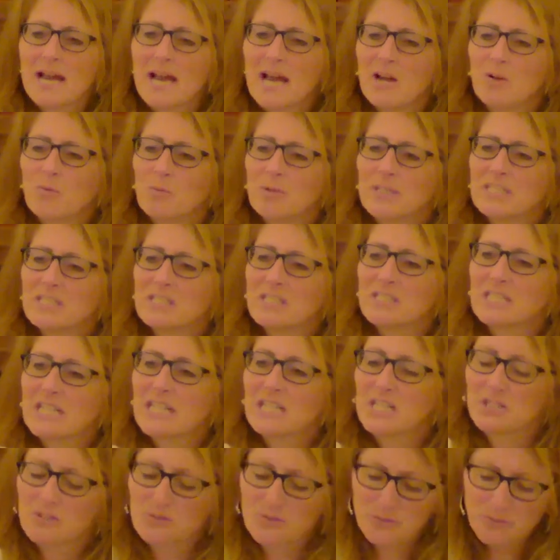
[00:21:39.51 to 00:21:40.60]
and we
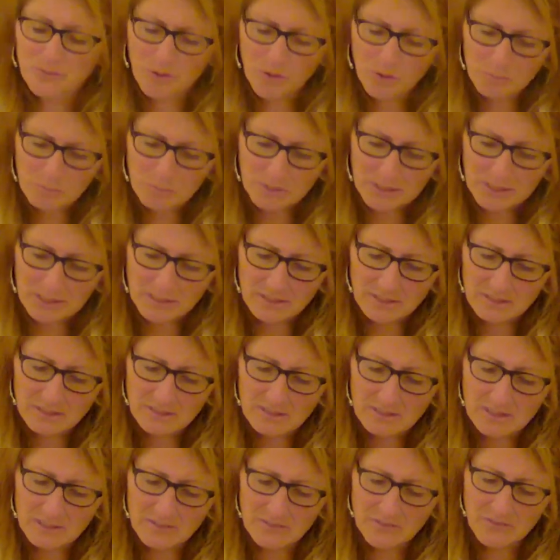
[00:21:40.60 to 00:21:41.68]
stand firmly
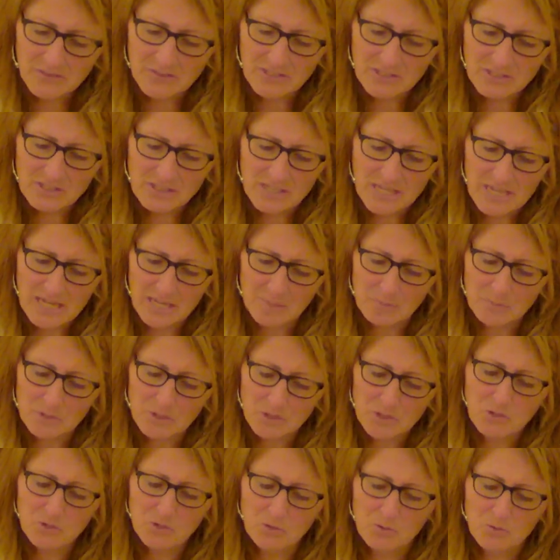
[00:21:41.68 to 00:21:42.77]
in this camp
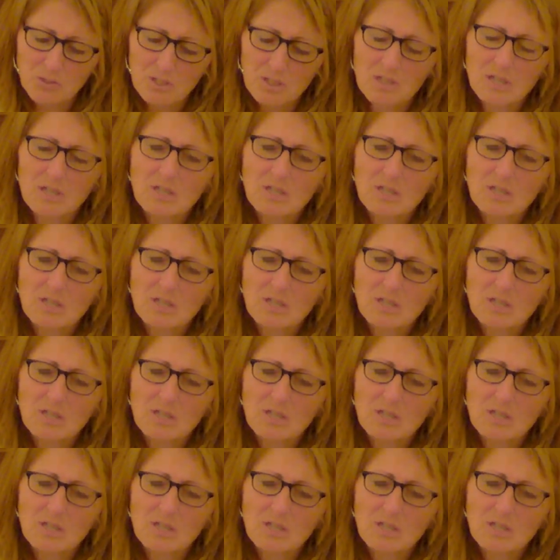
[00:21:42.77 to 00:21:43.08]
too,